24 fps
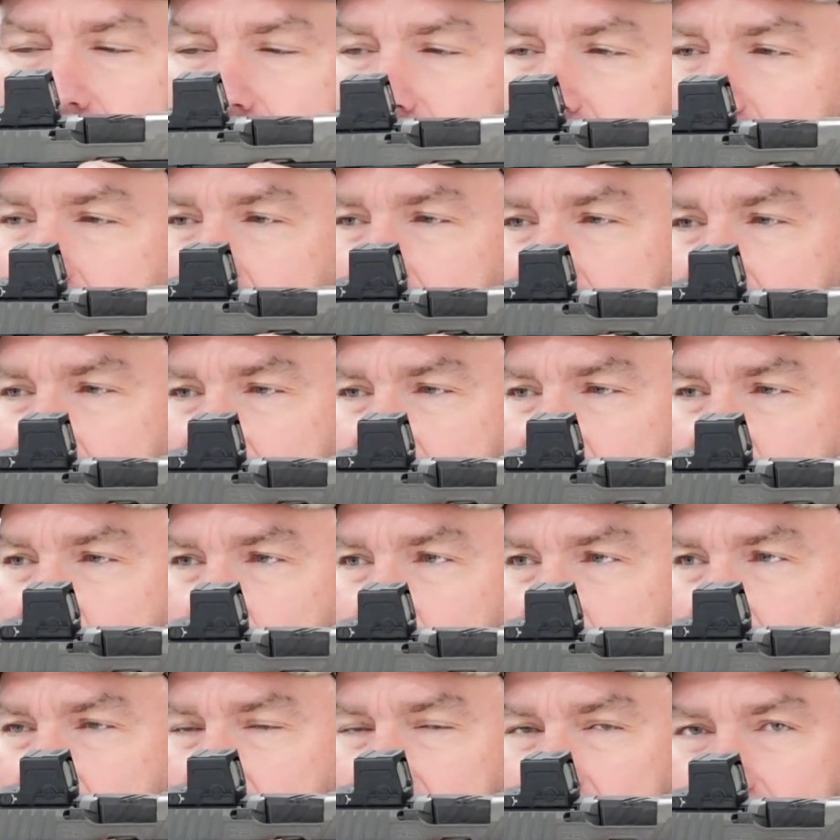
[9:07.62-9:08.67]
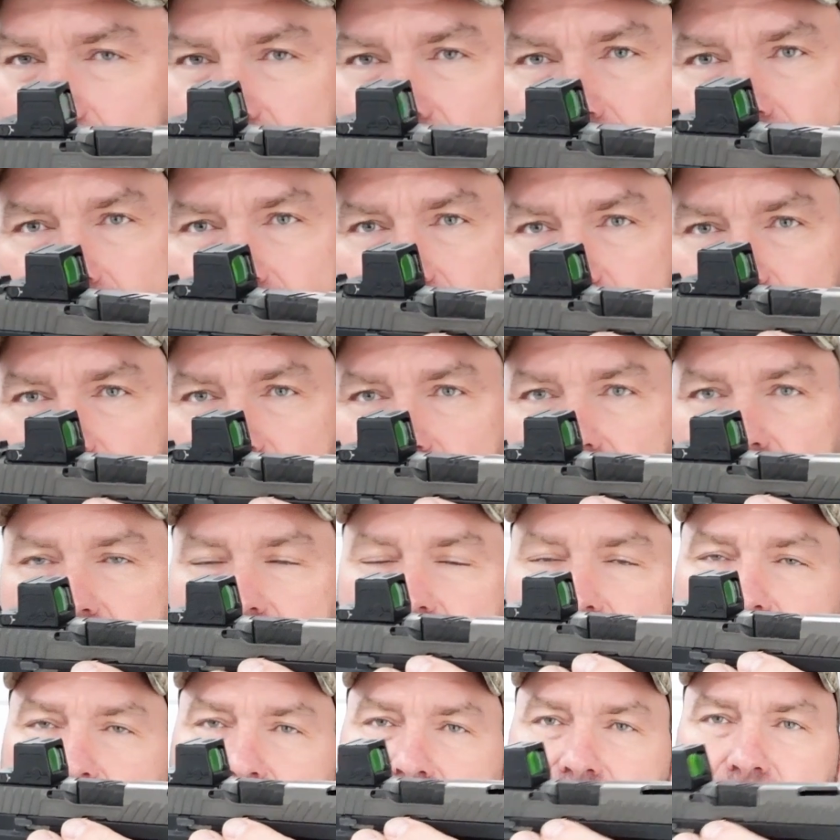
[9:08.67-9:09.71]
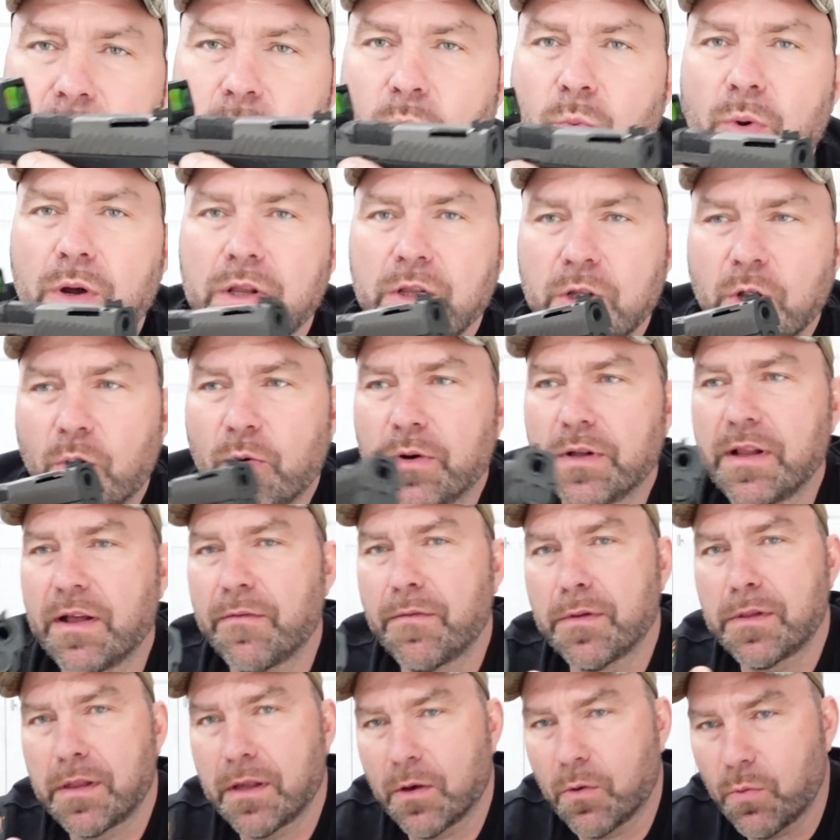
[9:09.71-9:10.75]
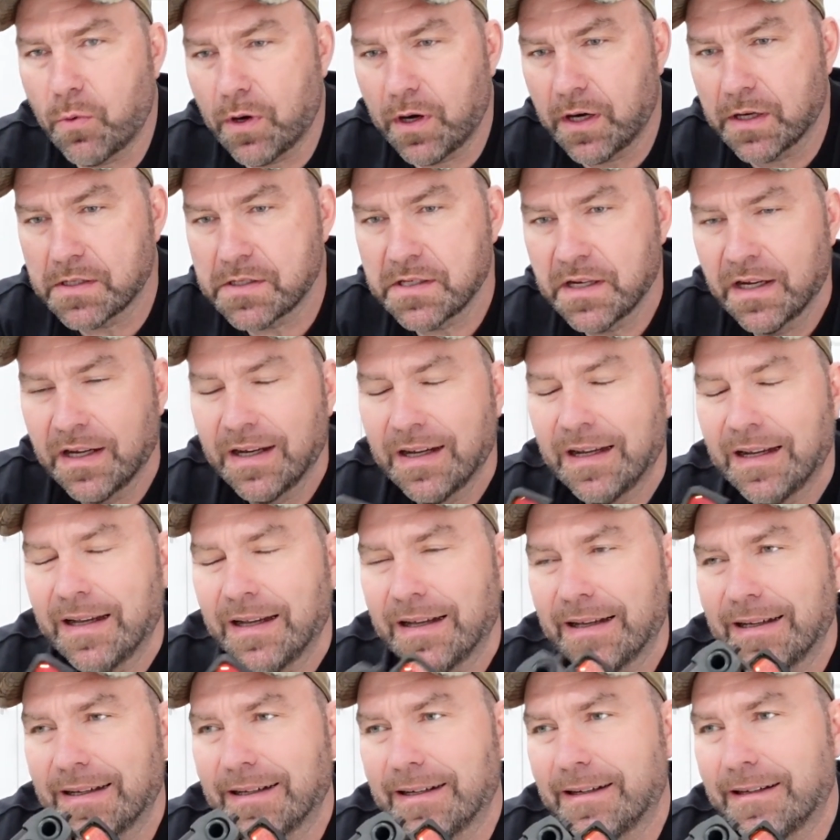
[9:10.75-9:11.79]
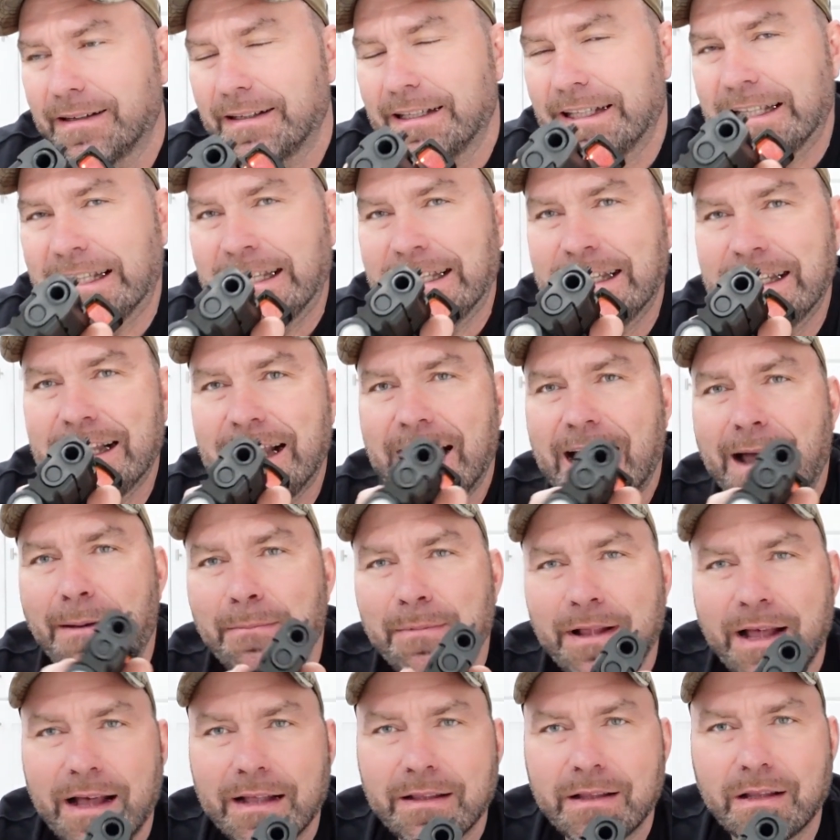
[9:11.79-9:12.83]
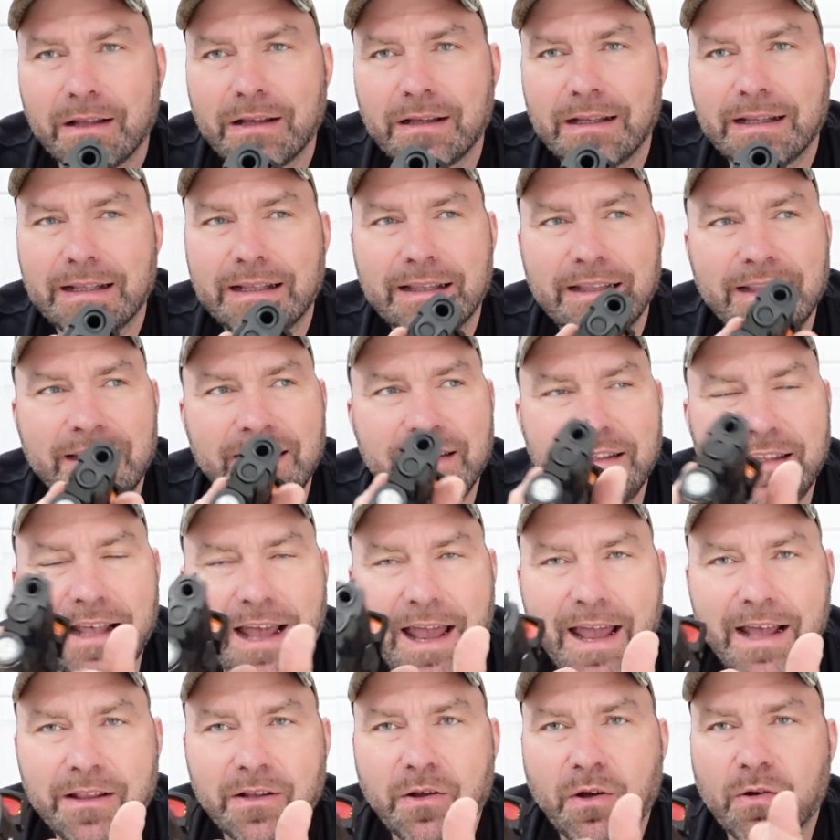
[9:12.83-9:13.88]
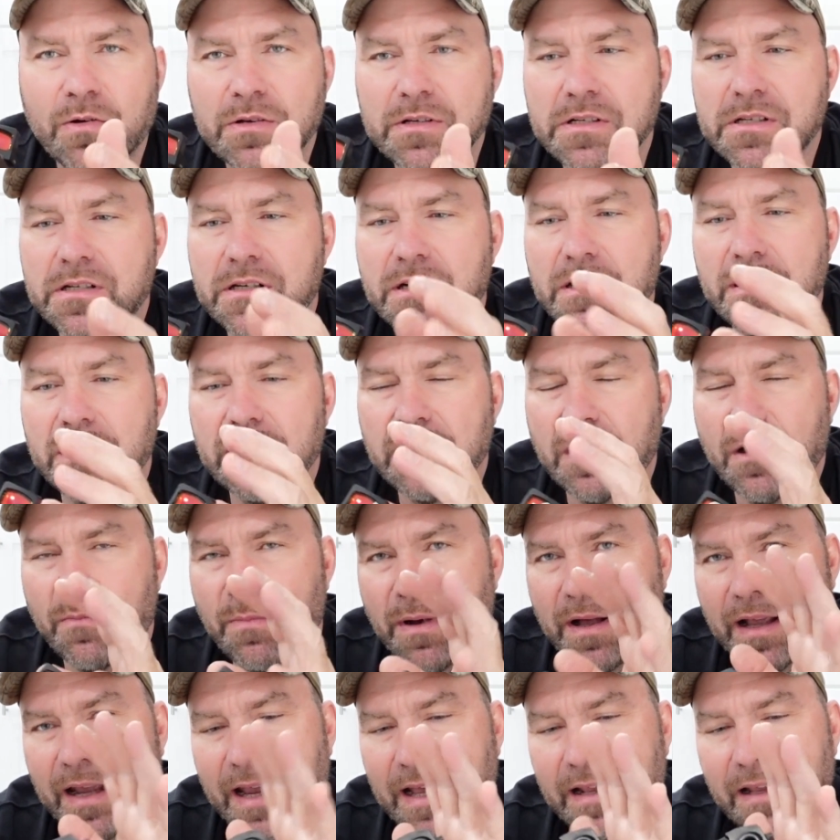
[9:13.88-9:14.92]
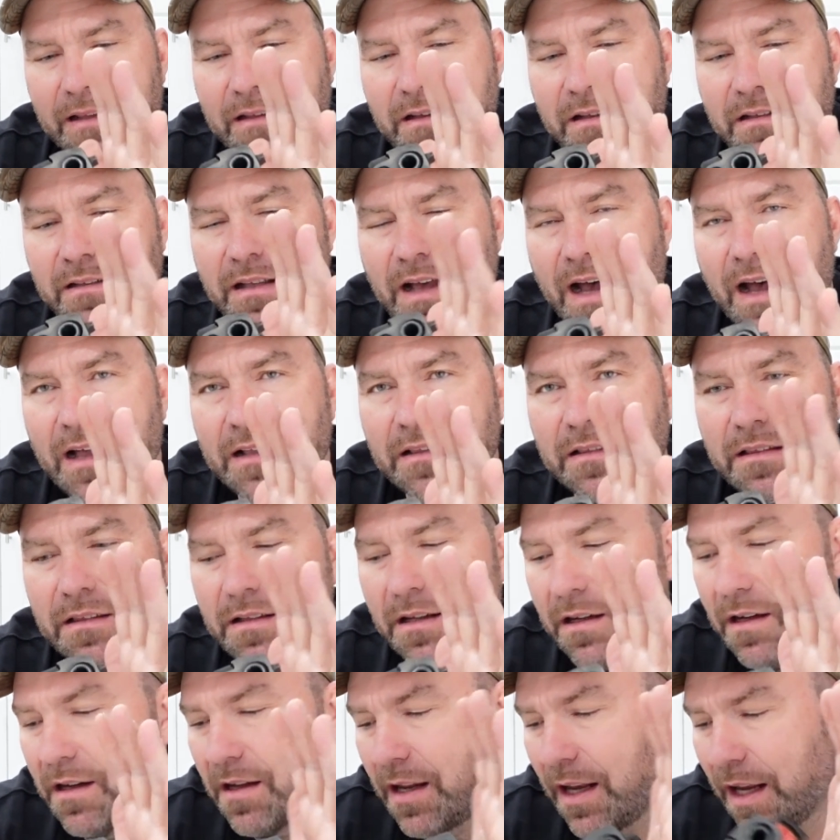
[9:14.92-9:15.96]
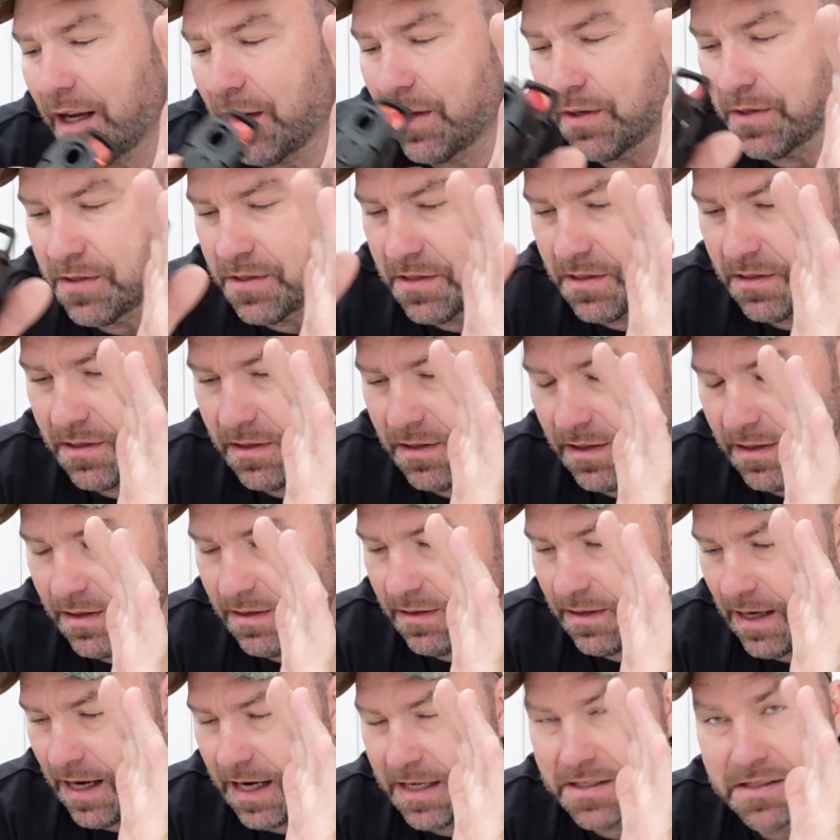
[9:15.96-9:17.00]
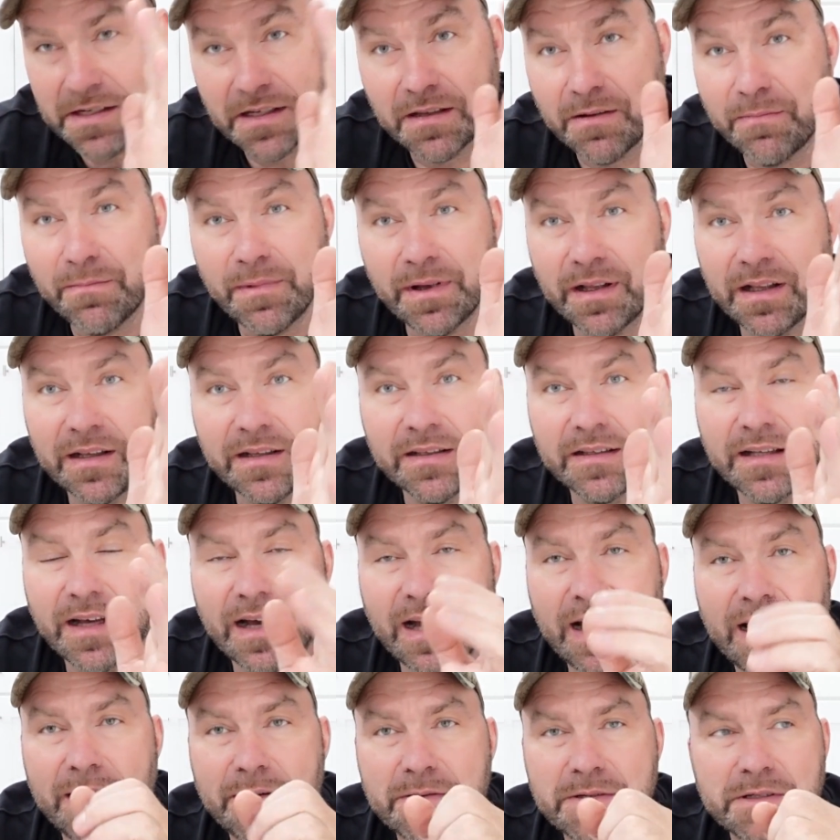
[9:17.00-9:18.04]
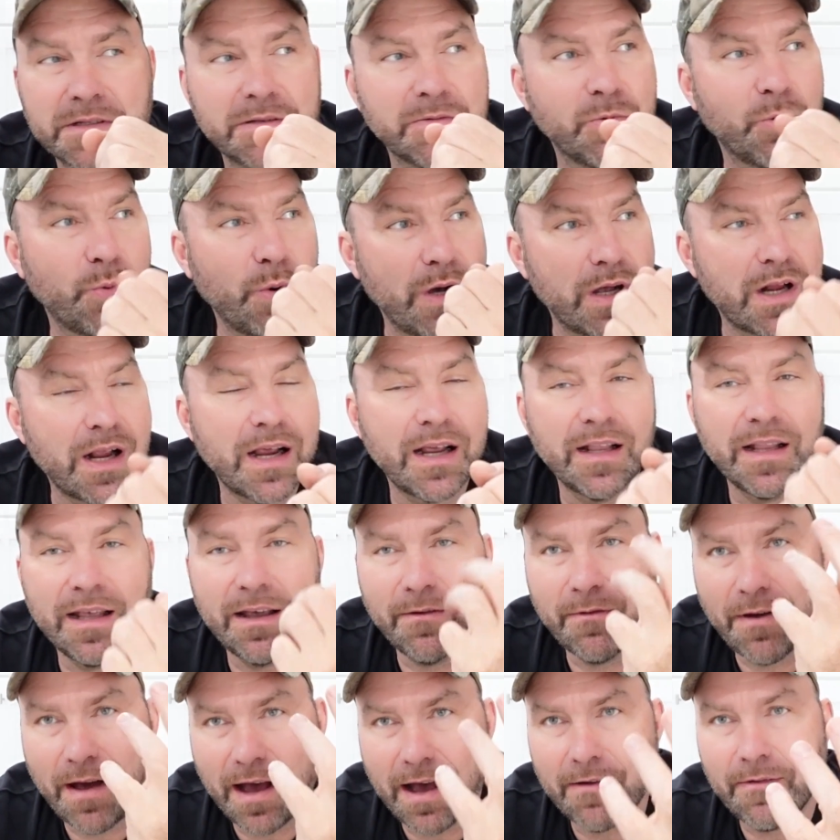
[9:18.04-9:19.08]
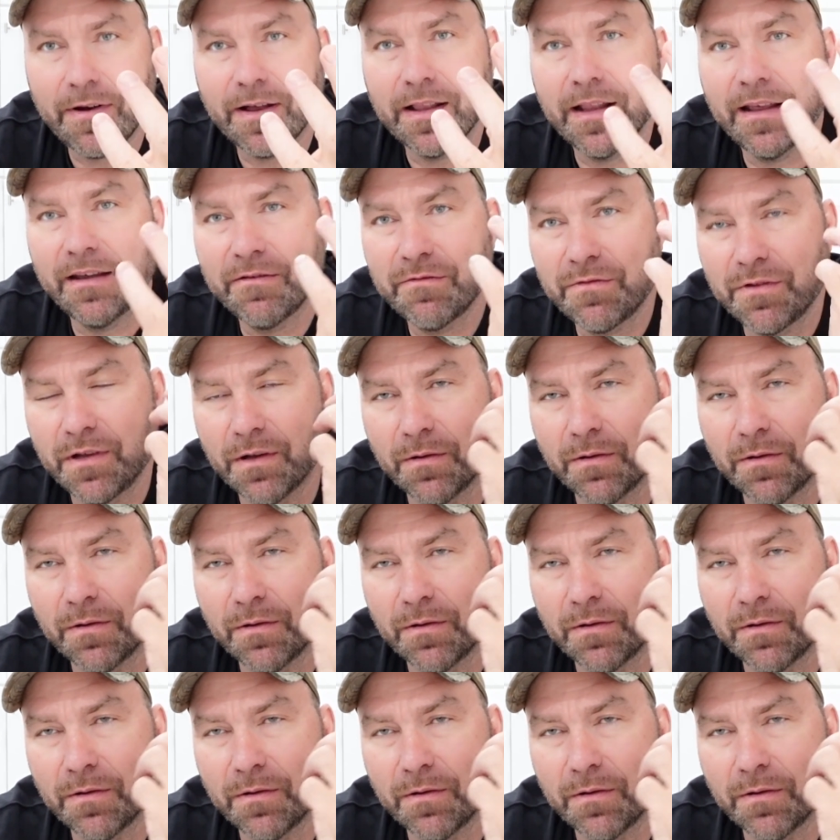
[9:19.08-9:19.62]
I like the way the window and everything works. I'm not that concerned about getting the dot dirty because I said a million times where I live, how I live,